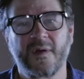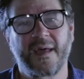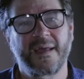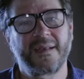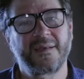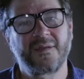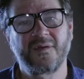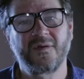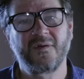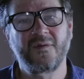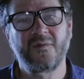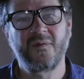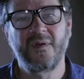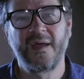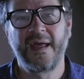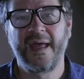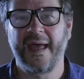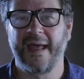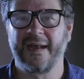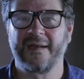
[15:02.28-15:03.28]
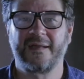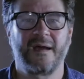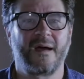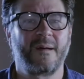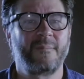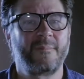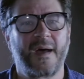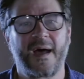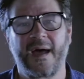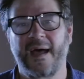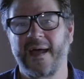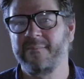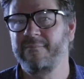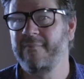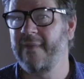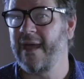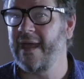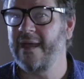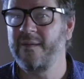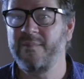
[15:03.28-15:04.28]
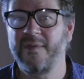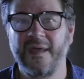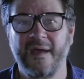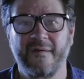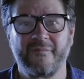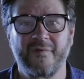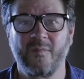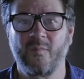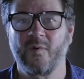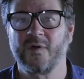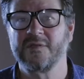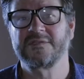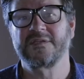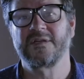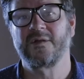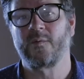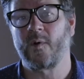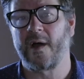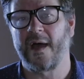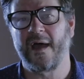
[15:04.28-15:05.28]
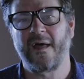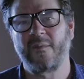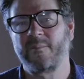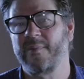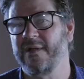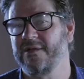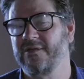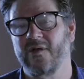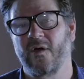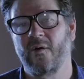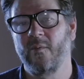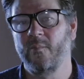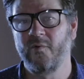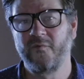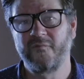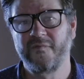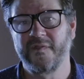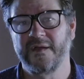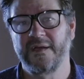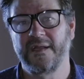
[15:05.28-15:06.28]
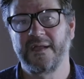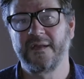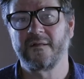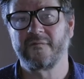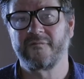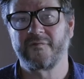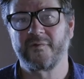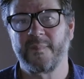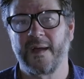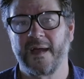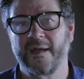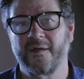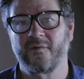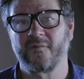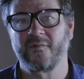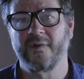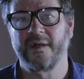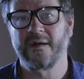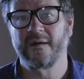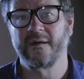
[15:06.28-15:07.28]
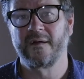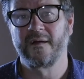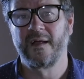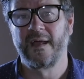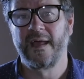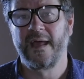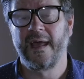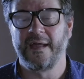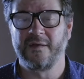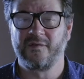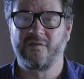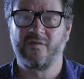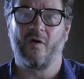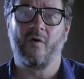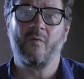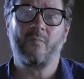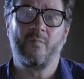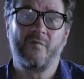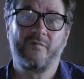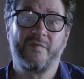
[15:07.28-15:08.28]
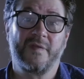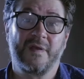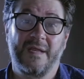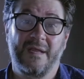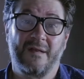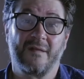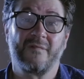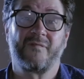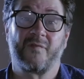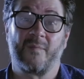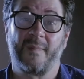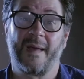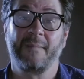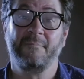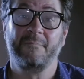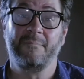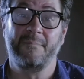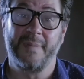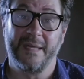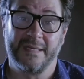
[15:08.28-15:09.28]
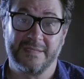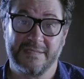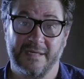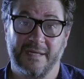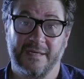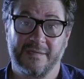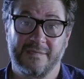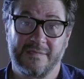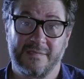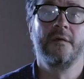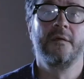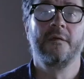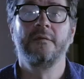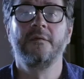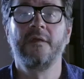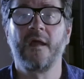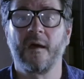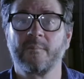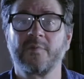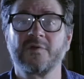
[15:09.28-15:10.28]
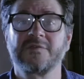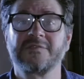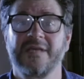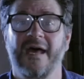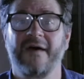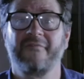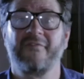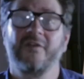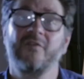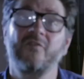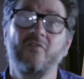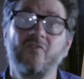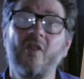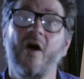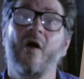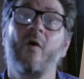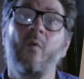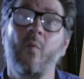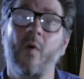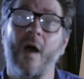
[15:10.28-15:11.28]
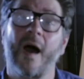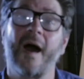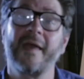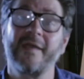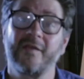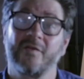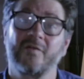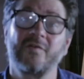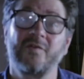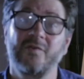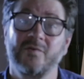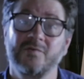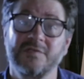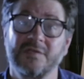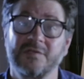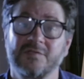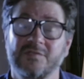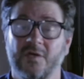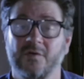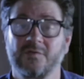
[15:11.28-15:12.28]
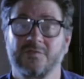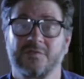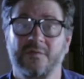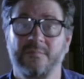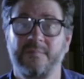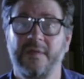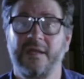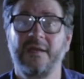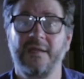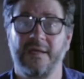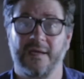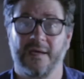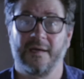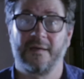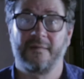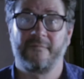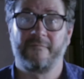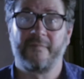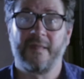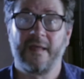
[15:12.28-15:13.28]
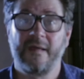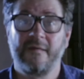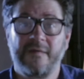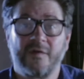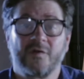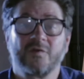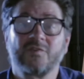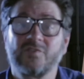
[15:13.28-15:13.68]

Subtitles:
I do and come by maybe every once in a while, but don't move the needle for my career and don't move the needle for my business. Number 7, know why you're using social media. There are